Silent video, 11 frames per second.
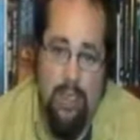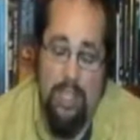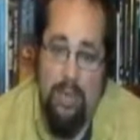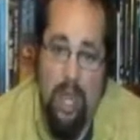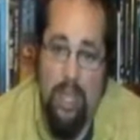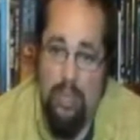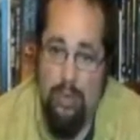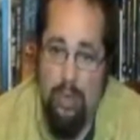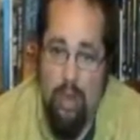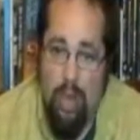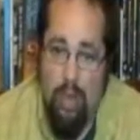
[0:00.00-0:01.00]
If I try to
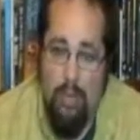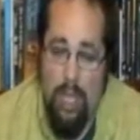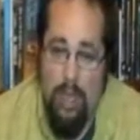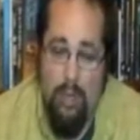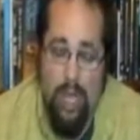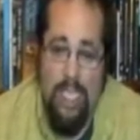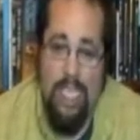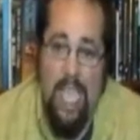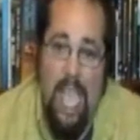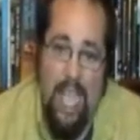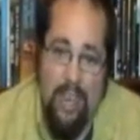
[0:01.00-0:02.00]
do it all on my own, I
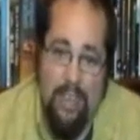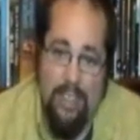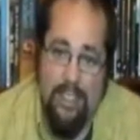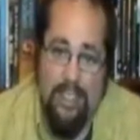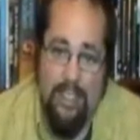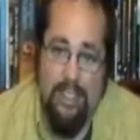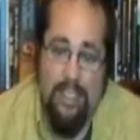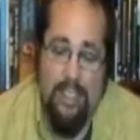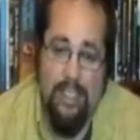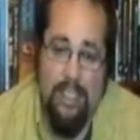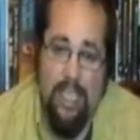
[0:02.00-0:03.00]
can't.
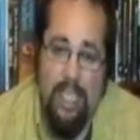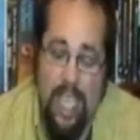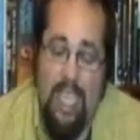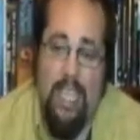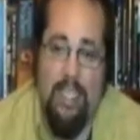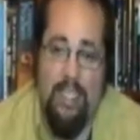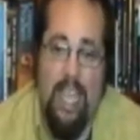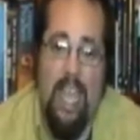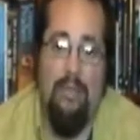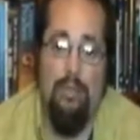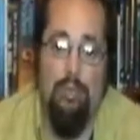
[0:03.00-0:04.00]
I can't.
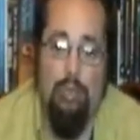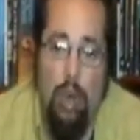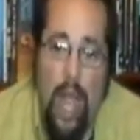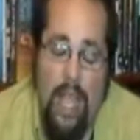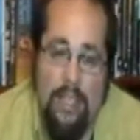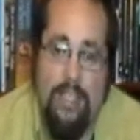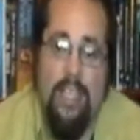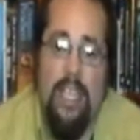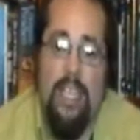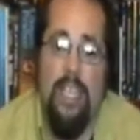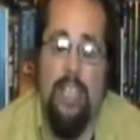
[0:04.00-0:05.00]
I have to rest
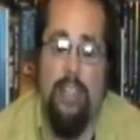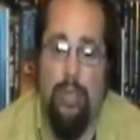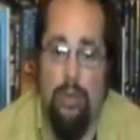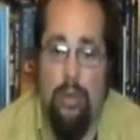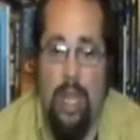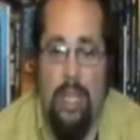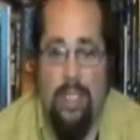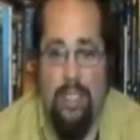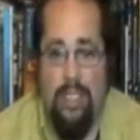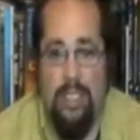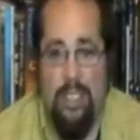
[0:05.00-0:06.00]
in the
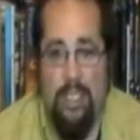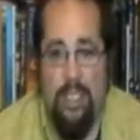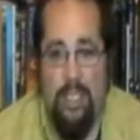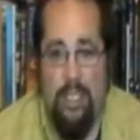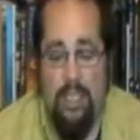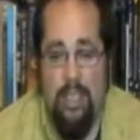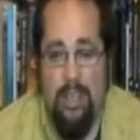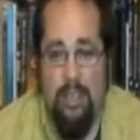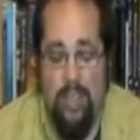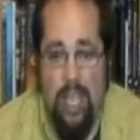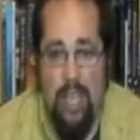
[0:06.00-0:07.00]
grace
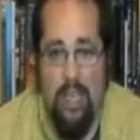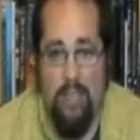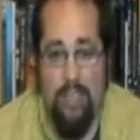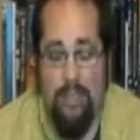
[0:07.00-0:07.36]
of God.